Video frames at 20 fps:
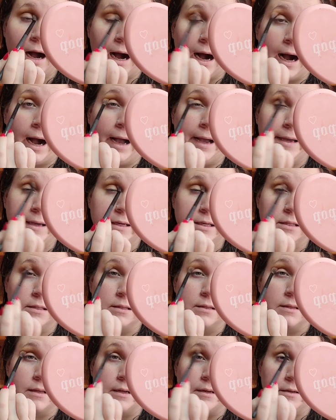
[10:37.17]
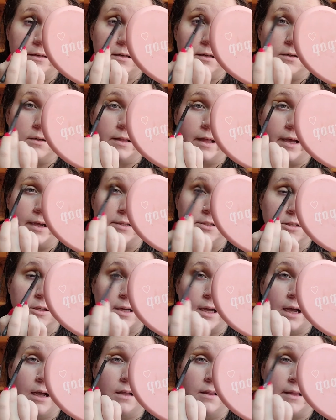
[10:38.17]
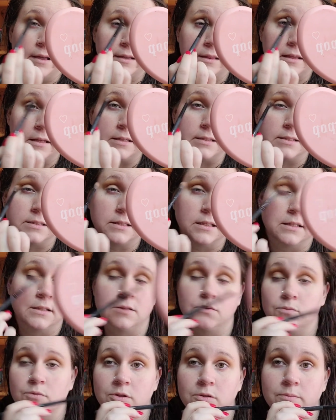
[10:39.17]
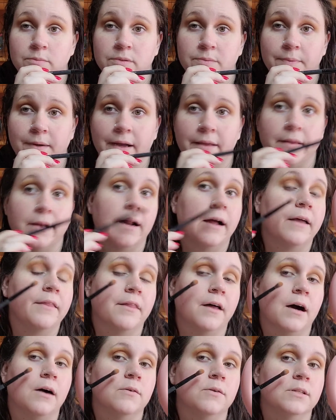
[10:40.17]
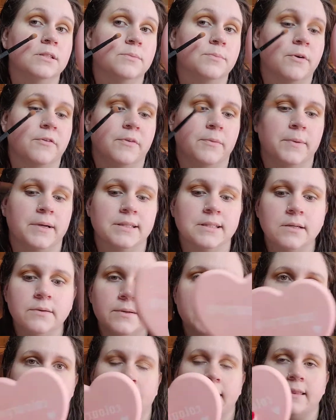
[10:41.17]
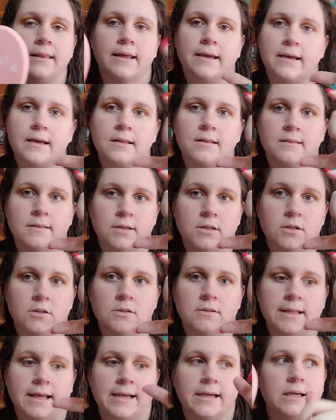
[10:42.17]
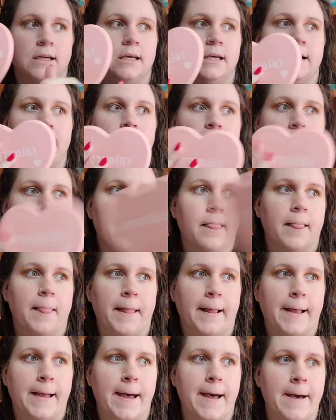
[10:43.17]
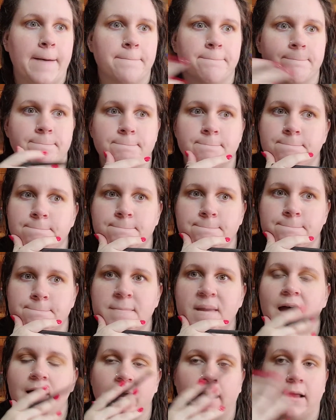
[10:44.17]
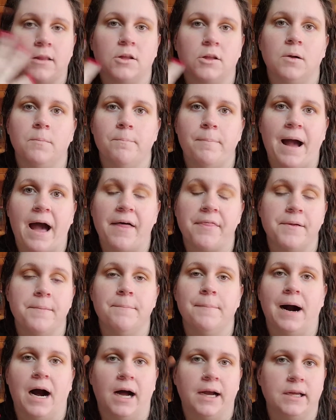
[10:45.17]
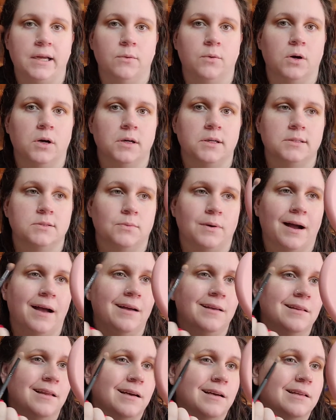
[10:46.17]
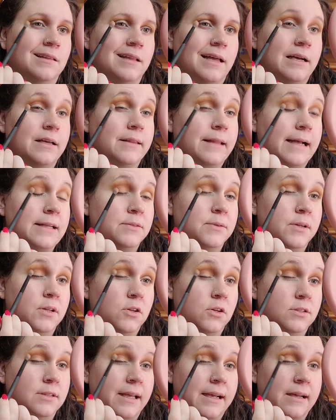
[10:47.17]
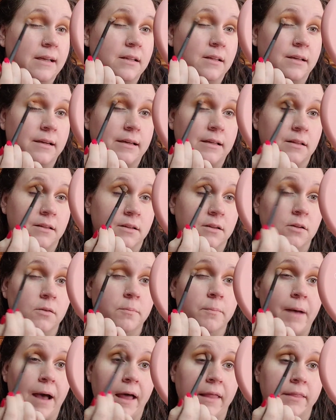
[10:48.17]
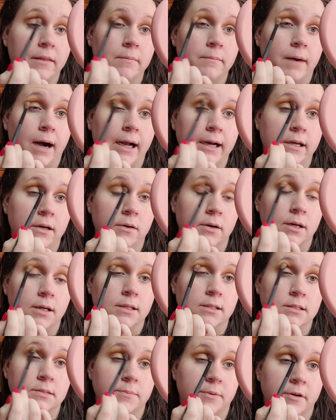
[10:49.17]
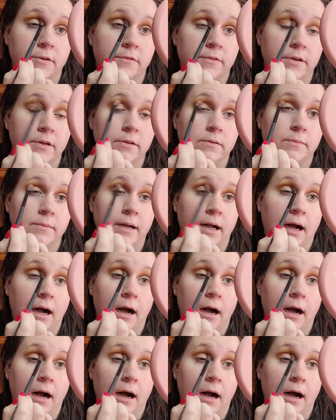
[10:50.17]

I then, you know, like took out like this room spray that I thought was perfume because it was in like a little like a little Bath and Body Works, right? Like that's what it looked like, like a little Bath and Body Works perfume.